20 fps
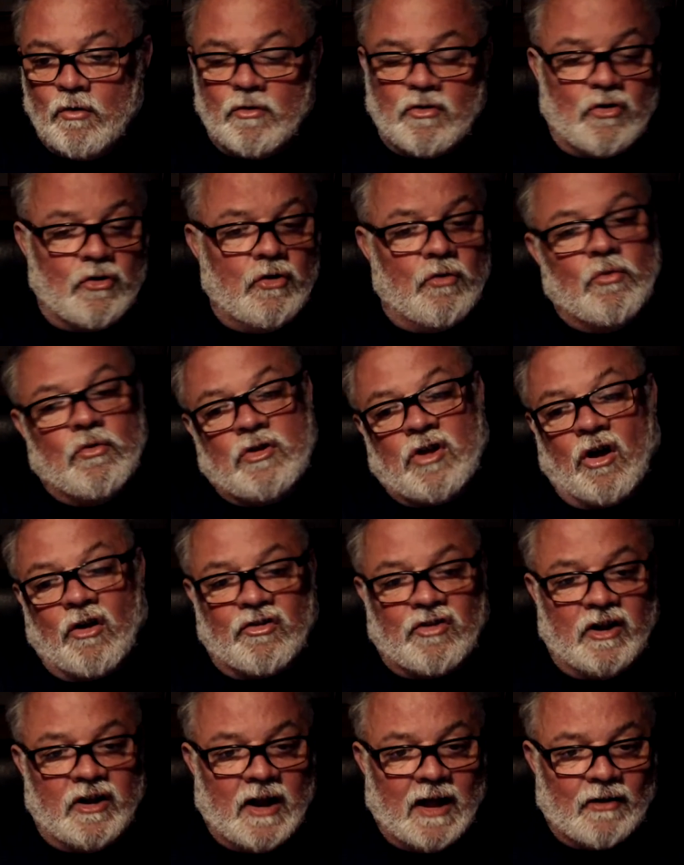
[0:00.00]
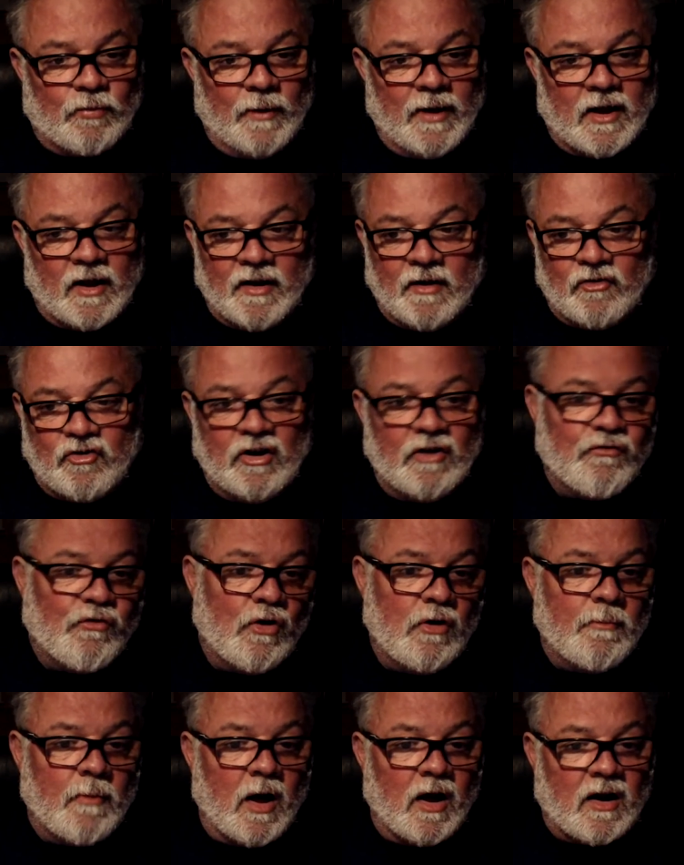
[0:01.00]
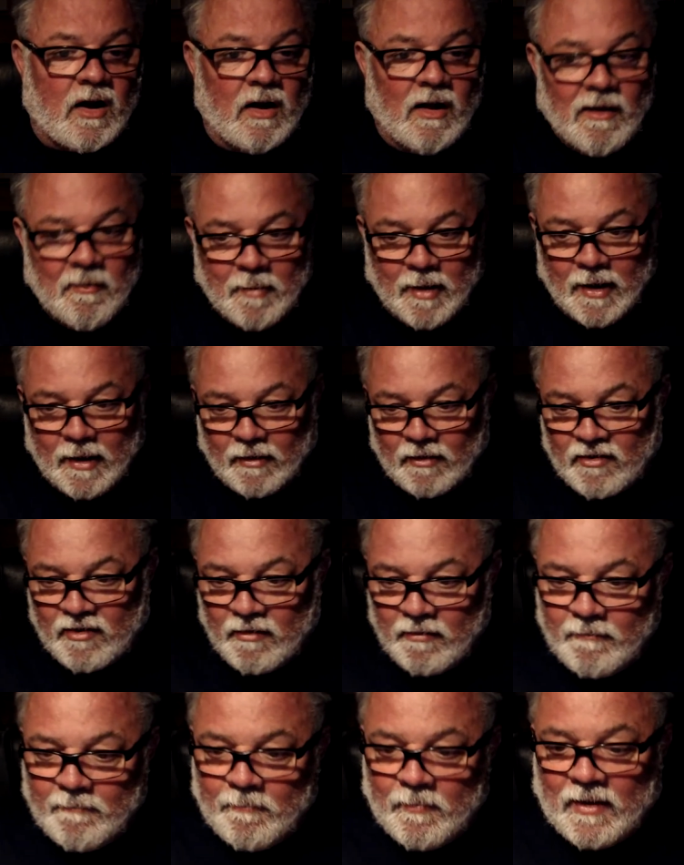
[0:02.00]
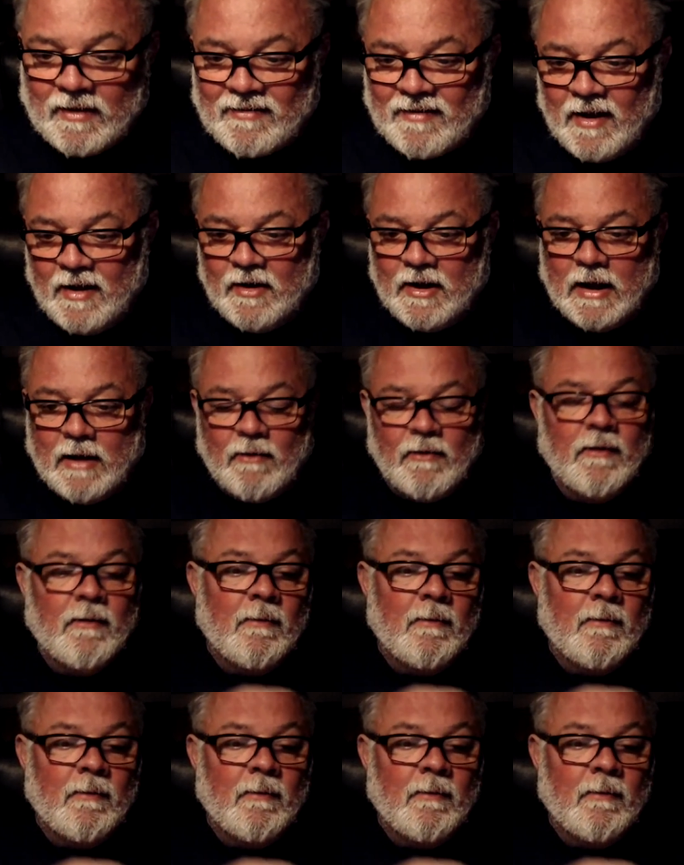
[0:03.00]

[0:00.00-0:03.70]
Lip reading: You were tossing last week, and she's ruined my climax. That's it now.